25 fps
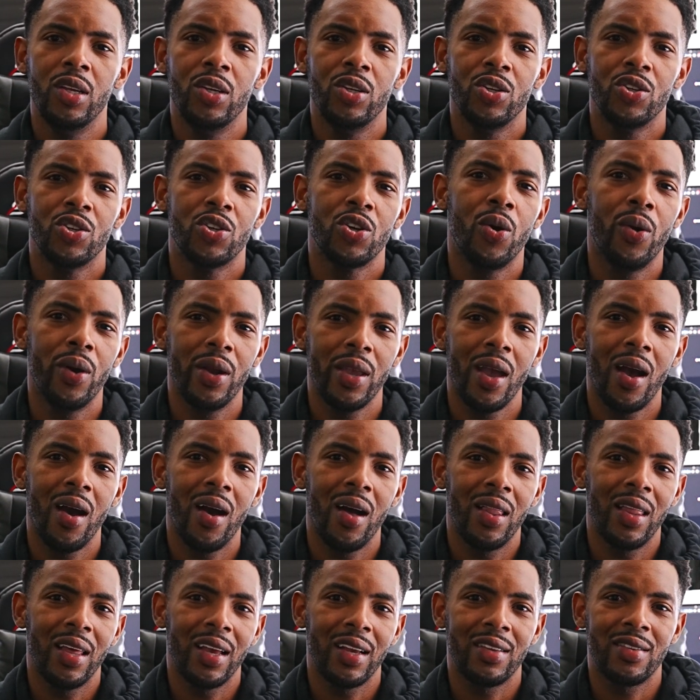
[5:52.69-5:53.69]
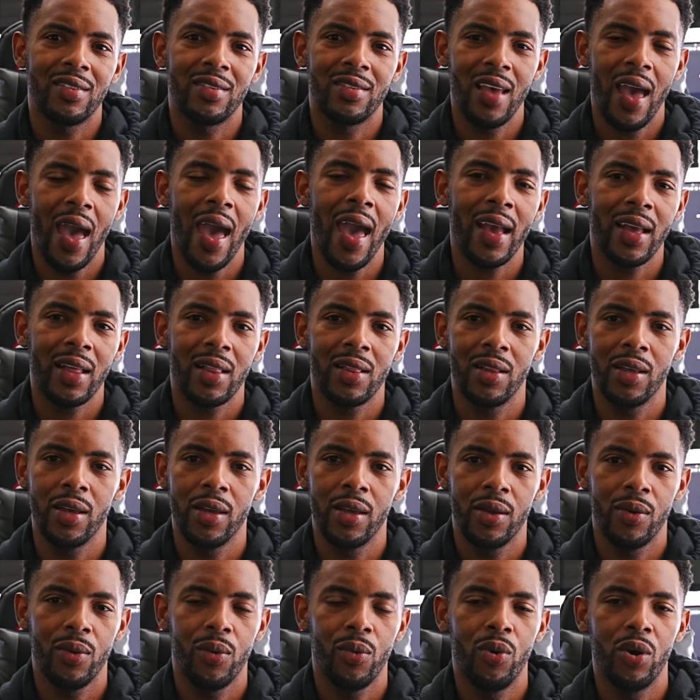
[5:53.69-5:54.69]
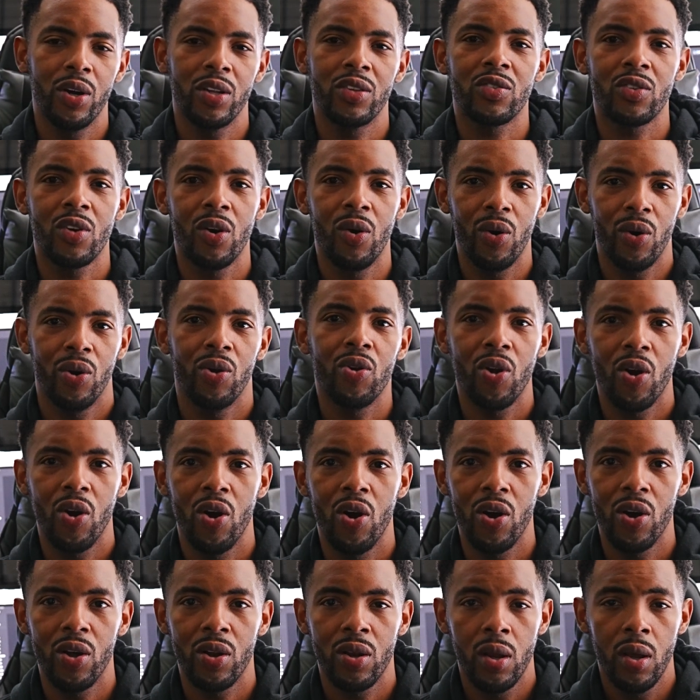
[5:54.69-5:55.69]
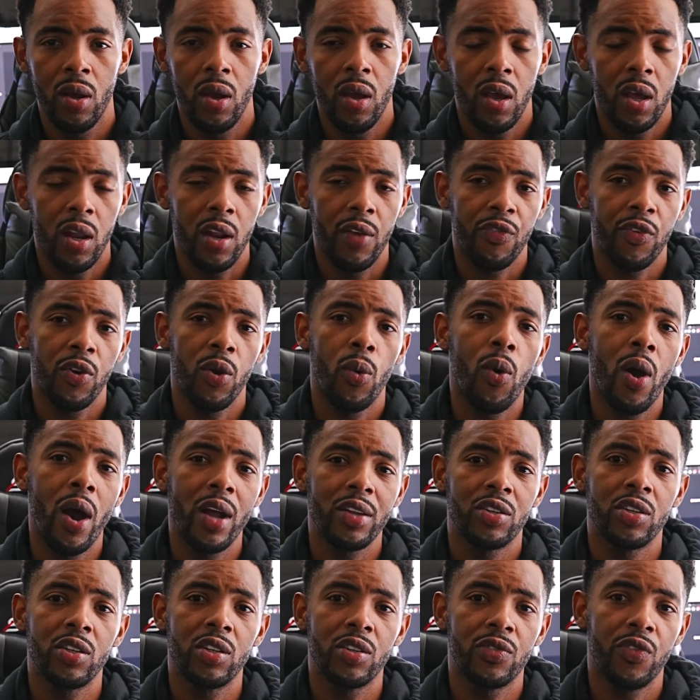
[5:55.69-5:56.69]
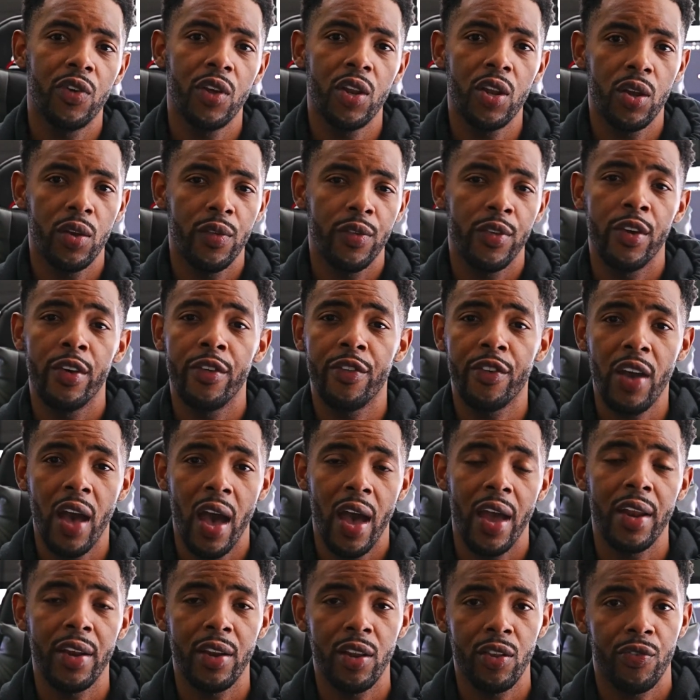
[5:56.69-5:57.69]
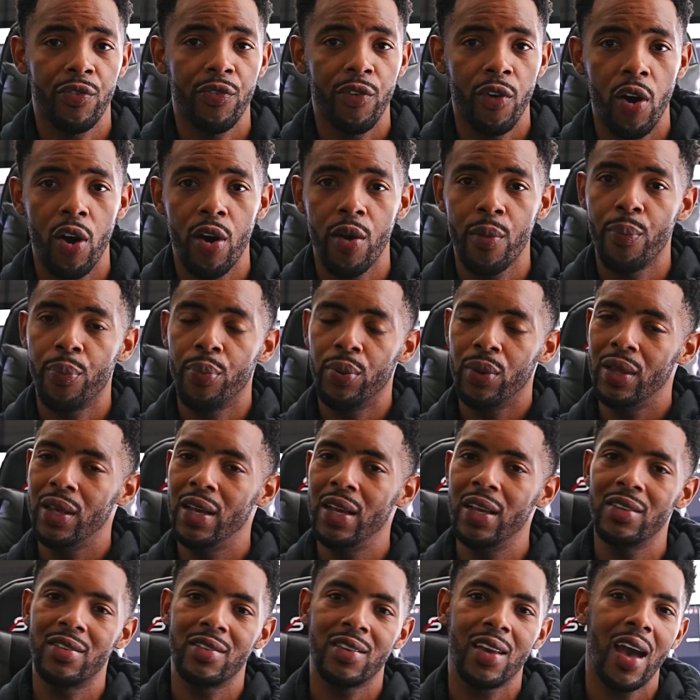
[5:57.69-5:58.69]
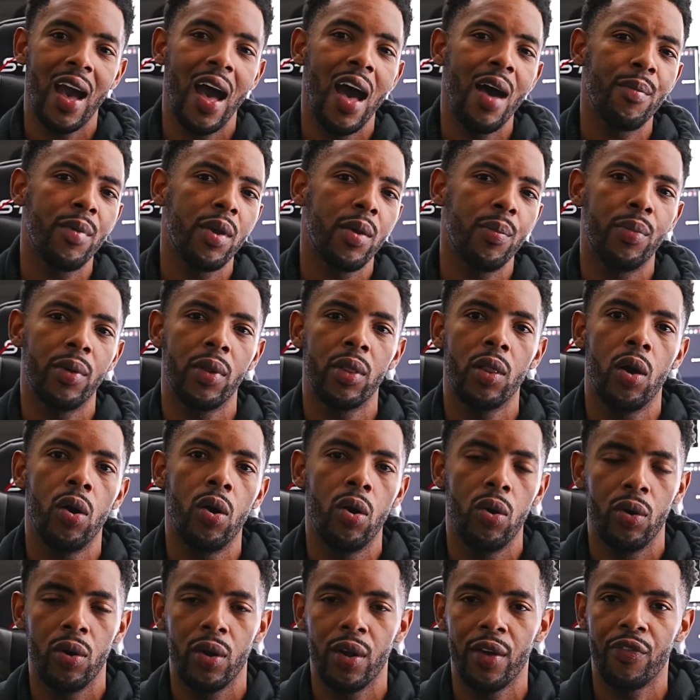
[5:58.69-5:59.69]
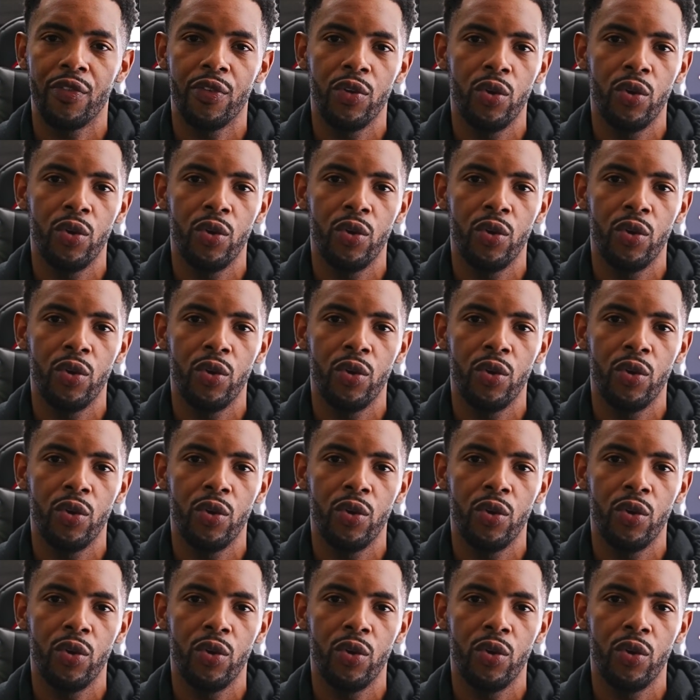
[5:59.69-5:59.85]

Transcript: showing y'all exactly what's going on. And if you're watching this video and you've gotten this far, please comment below. If